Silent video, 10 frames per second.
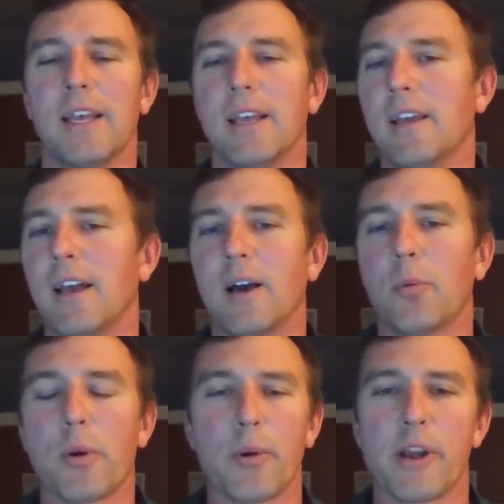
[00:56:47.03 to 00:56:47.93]
we're
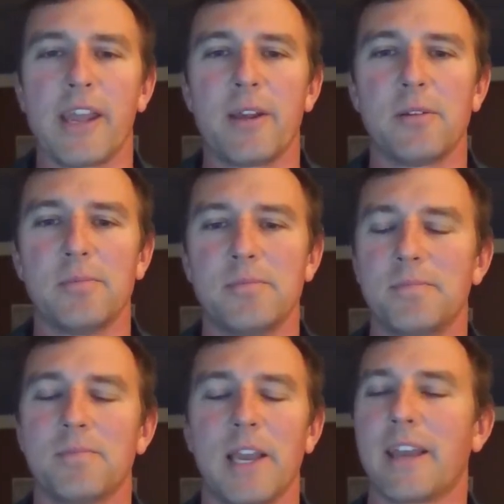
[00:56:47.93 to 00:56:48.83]
working, like
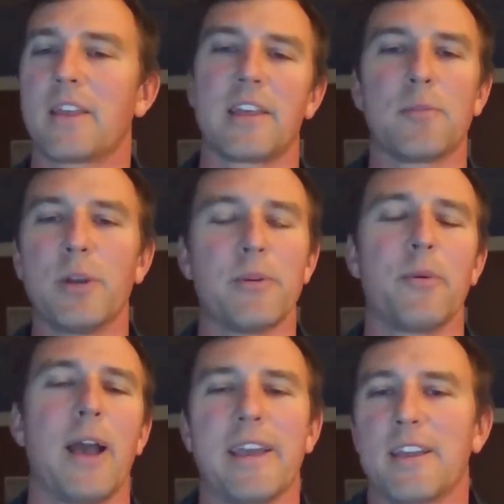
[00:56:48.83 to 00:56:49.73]
I said, I
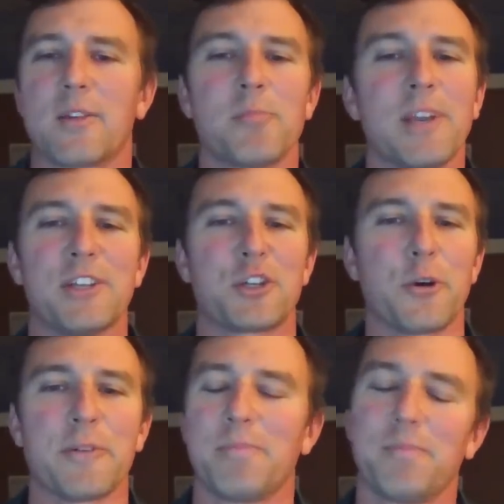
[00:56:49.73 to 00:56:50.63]
guess in
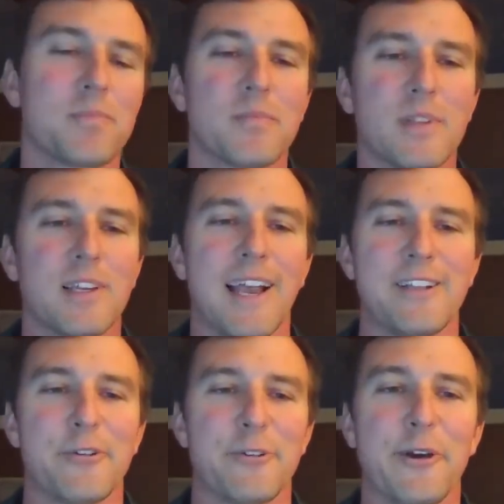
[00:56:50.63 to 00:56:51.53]
short, I don't
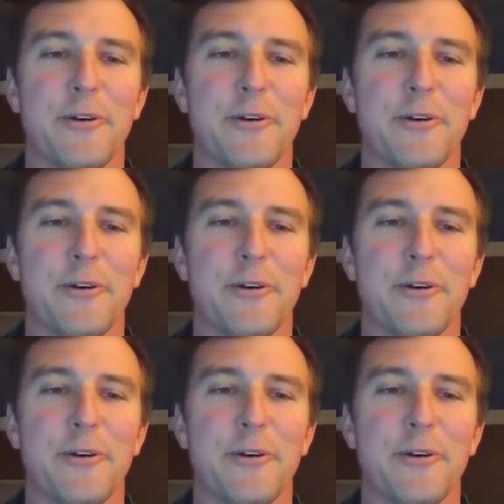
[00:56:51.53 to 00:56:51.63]
know.